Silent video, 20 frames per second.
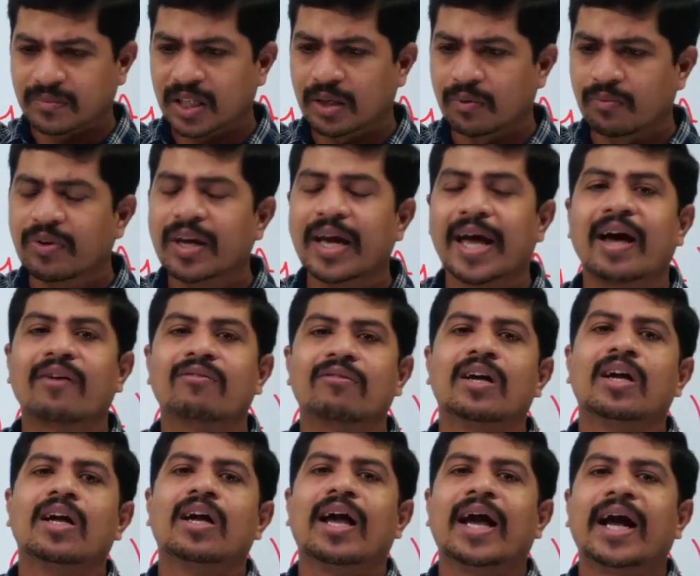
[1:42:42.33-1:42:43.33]
we have
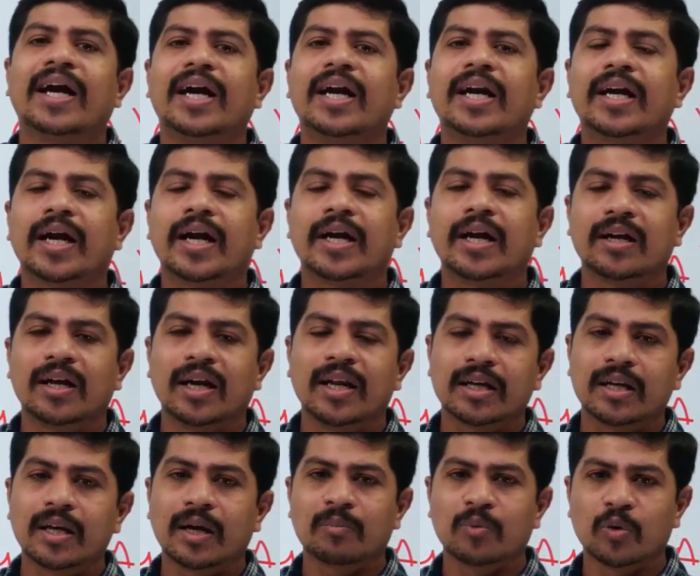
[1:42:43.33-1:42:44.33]
a dedicated
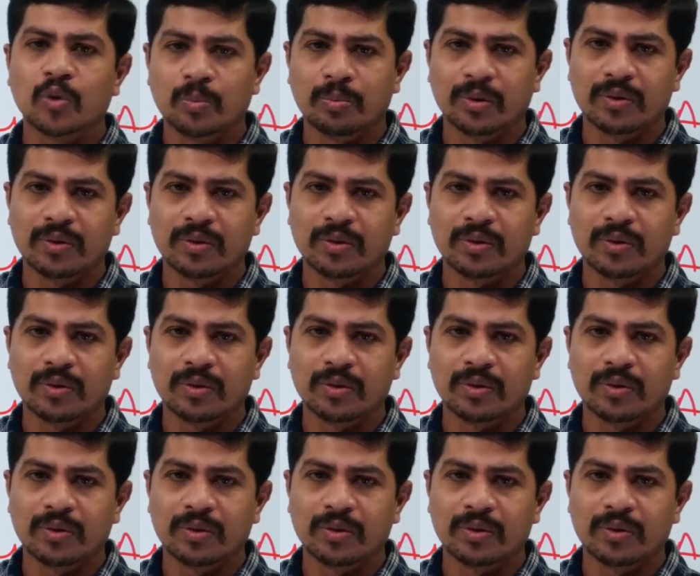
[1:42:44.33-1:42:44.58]
Telegram group.